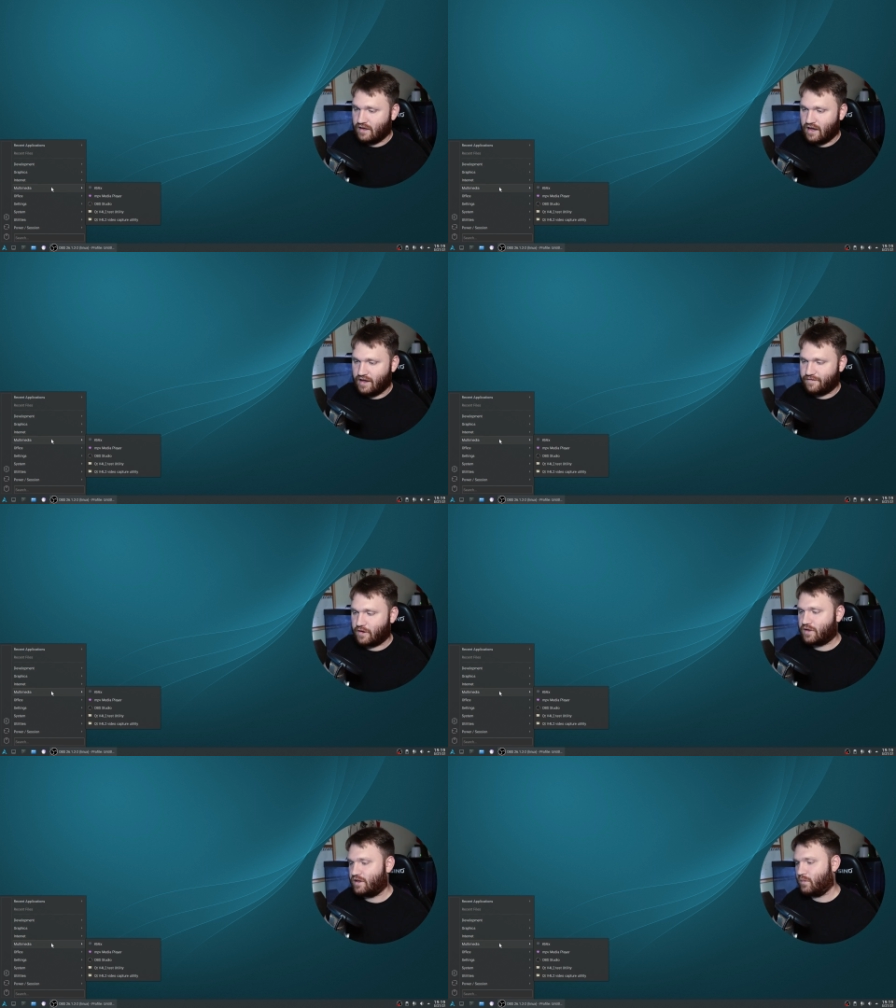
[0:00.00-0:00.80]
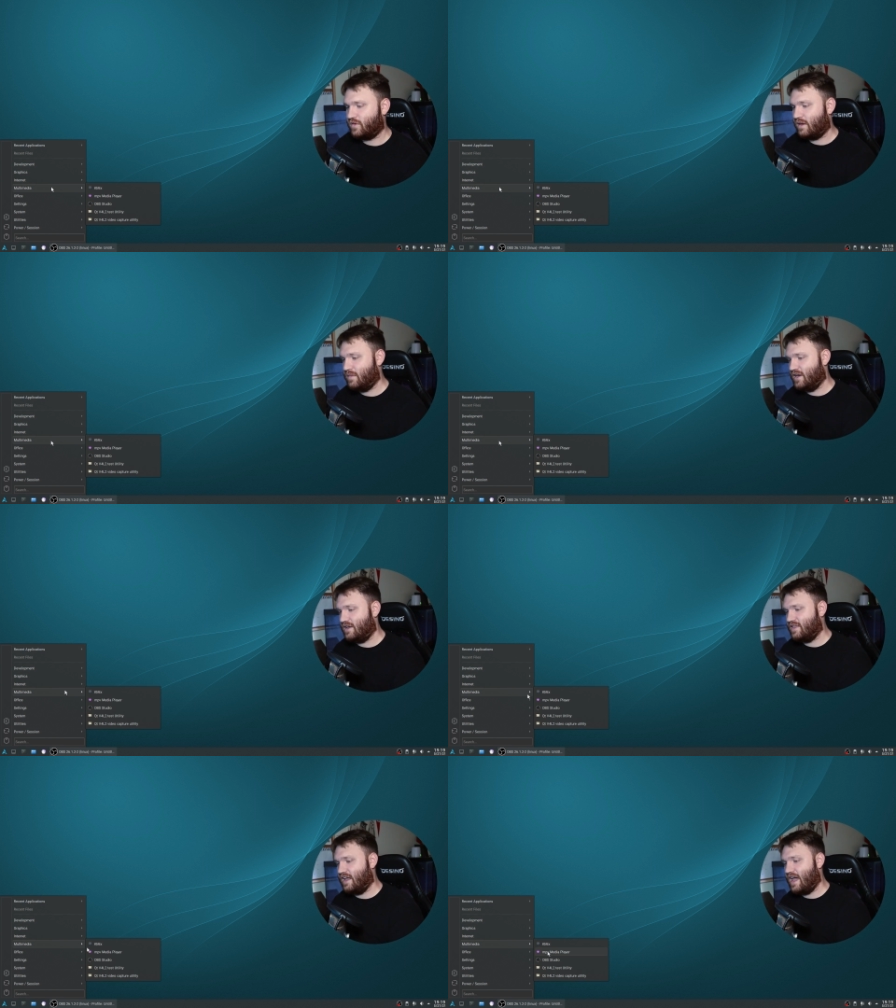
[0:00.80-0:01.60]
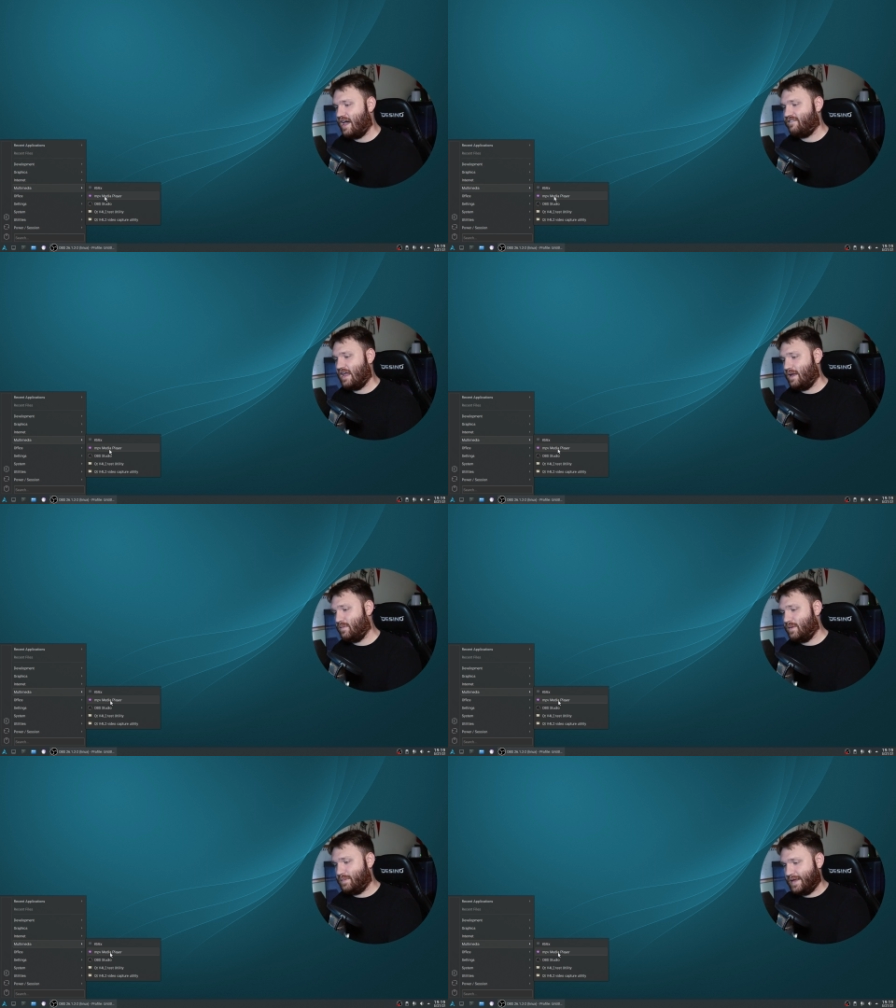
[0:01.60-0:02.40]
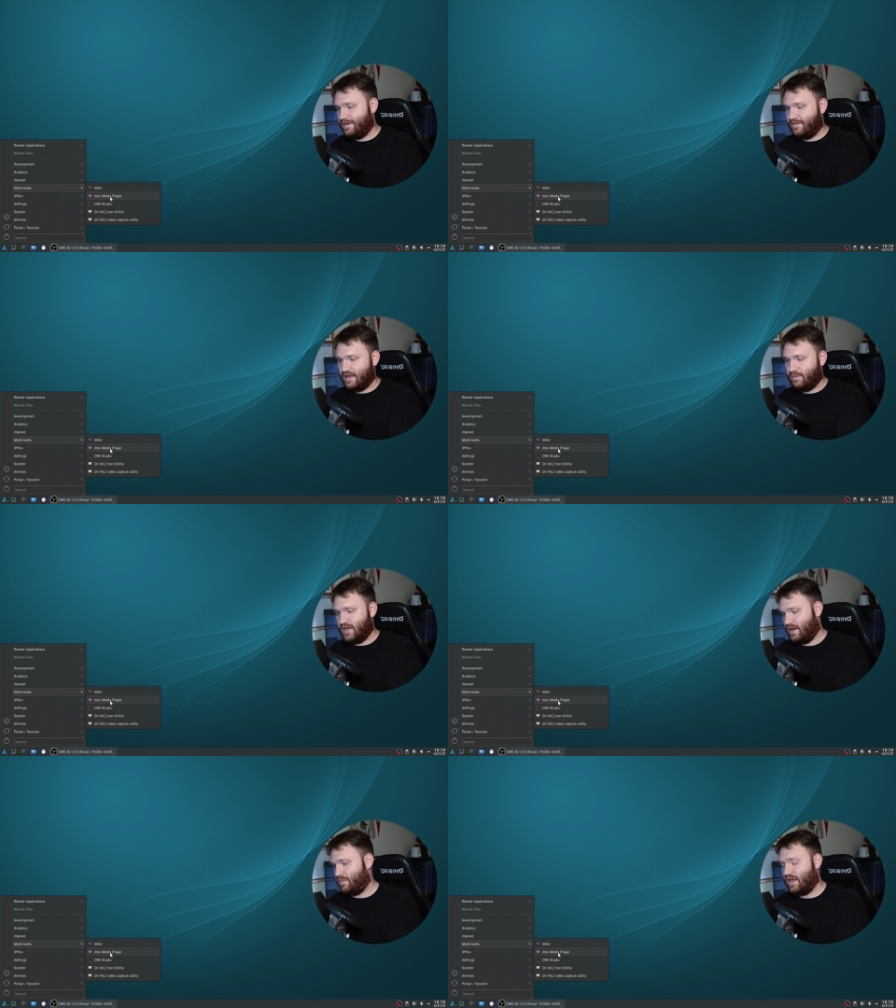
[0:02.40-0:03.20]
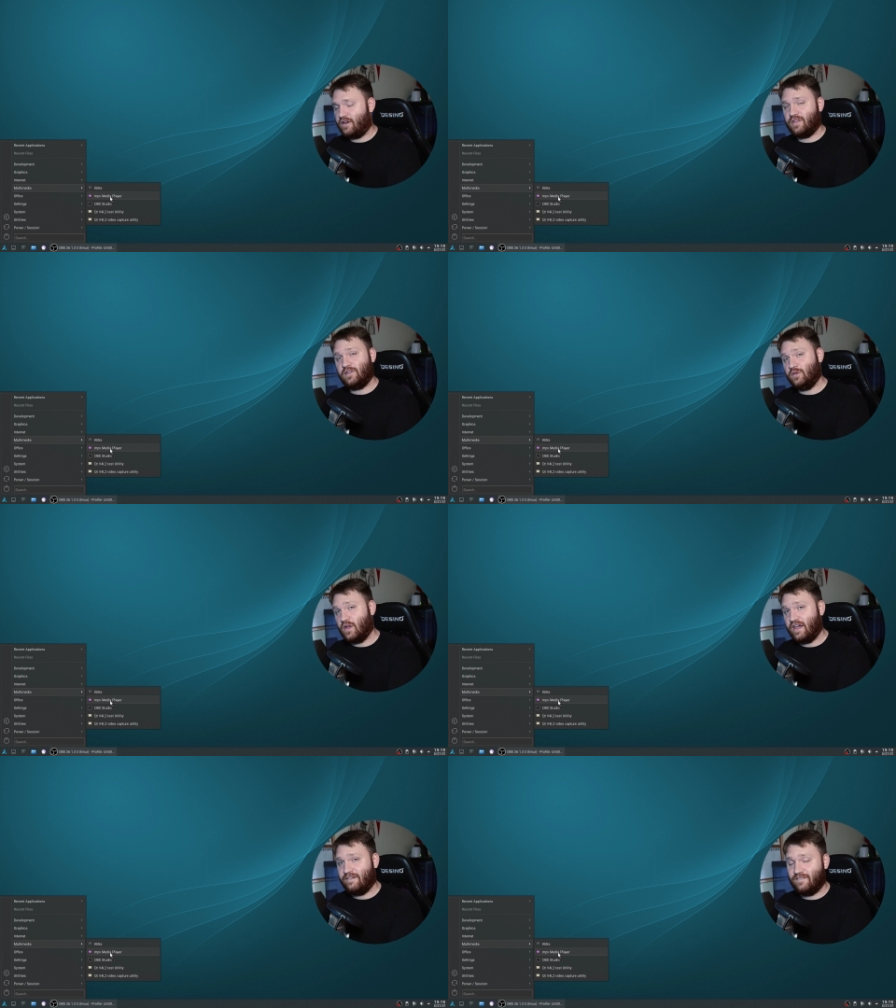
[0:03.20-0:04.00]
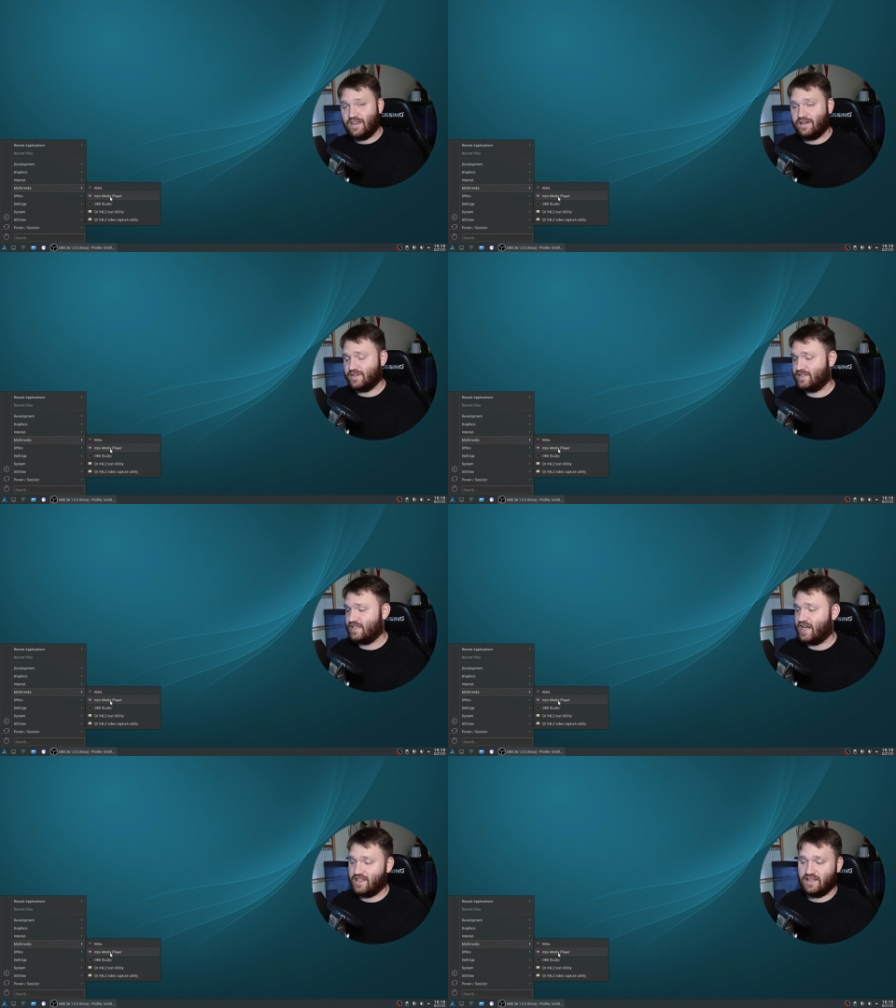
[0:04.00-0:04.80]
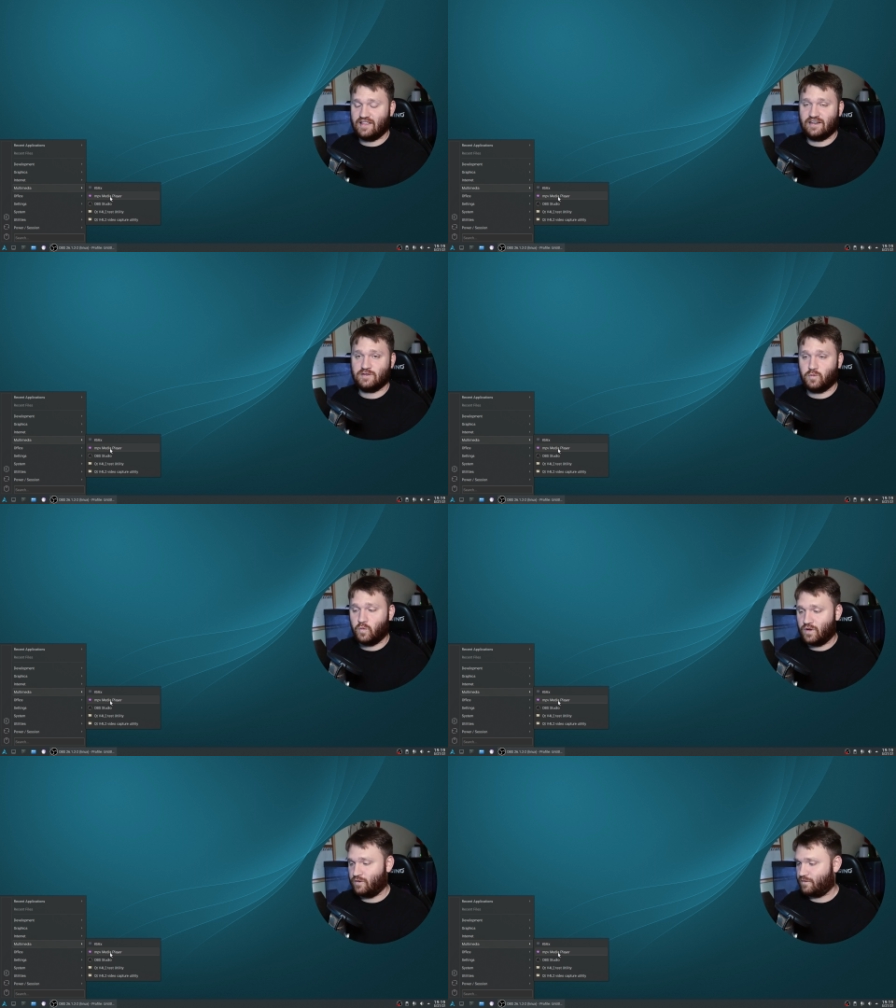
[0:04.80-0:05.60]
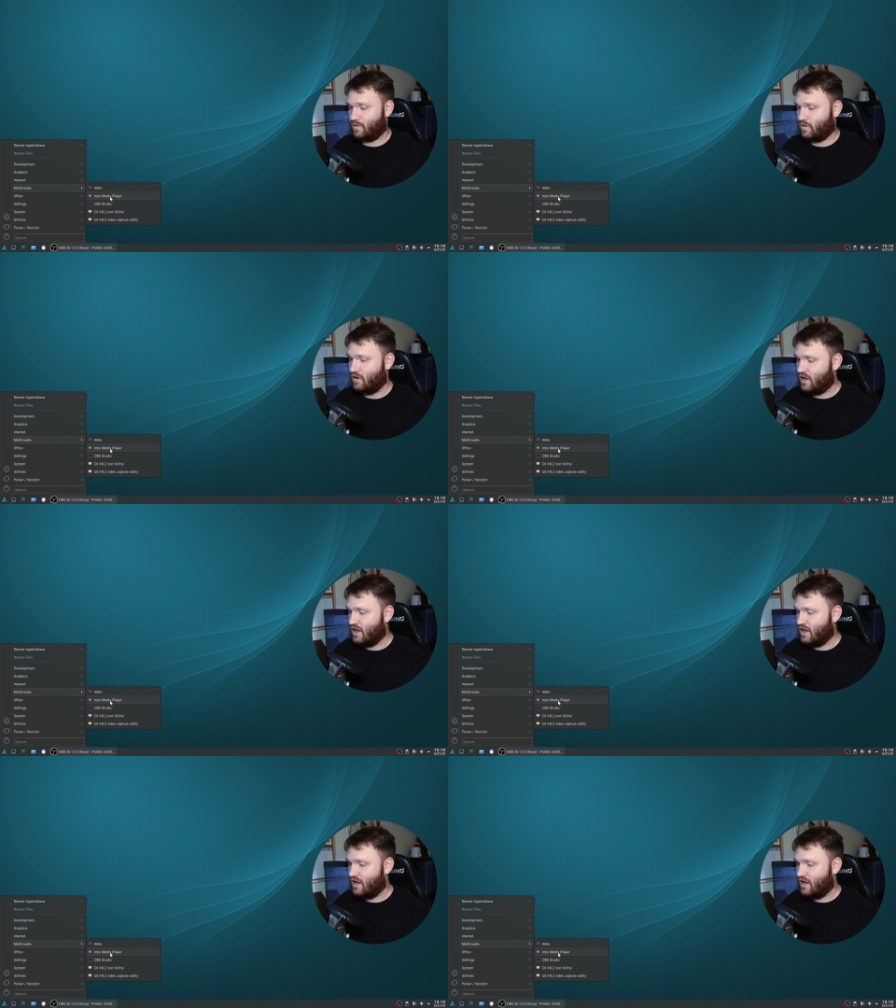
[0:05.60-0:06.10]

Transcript: Uh, if I go down to multimedia, they have M P V media player. They do not have V L C. I think that is wonderful.